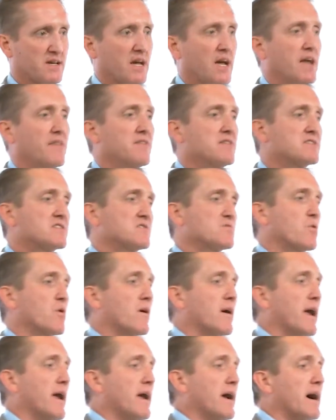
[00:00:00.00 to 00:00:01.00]
And this is
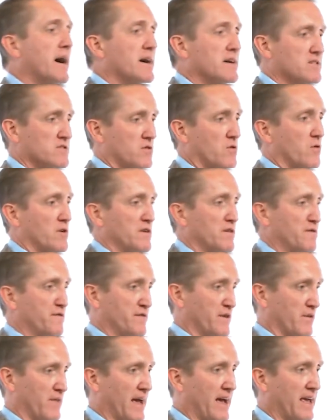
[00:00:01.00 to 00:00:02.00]
where AI is going to
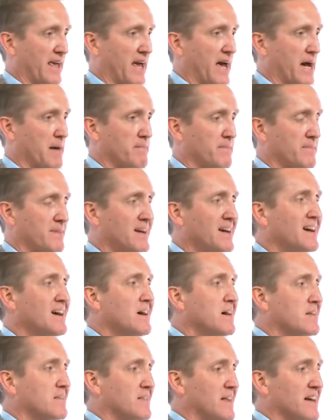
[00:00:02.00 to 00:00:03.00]
fill that gap.
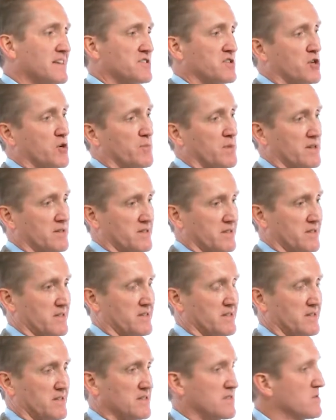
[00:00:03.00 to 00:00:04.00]
That's human
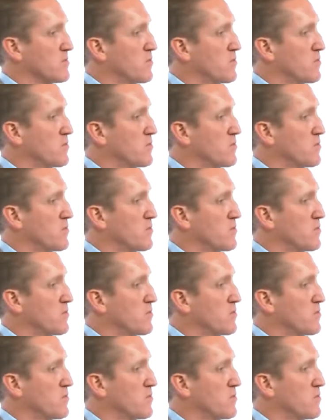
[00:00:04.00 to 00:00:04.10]
assistance.